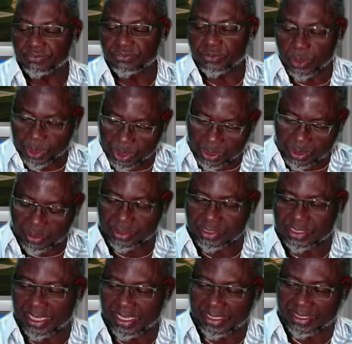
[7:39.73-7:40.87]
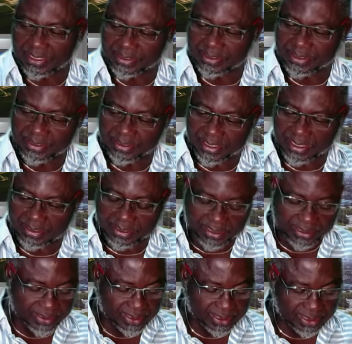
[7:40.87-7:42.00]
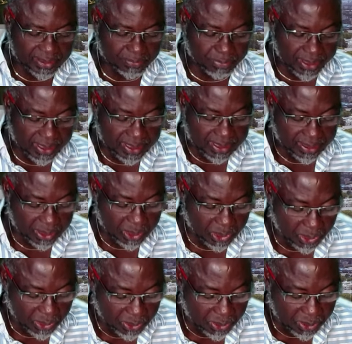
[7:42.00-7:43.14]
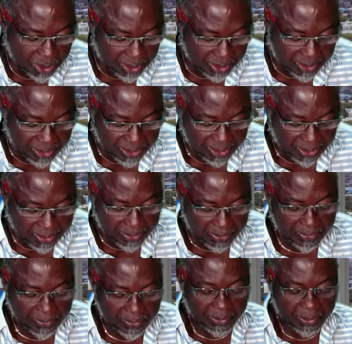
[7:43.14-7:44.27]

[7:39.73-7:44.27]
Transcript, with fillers: Voskaten in the Netherlands, blessings on you today.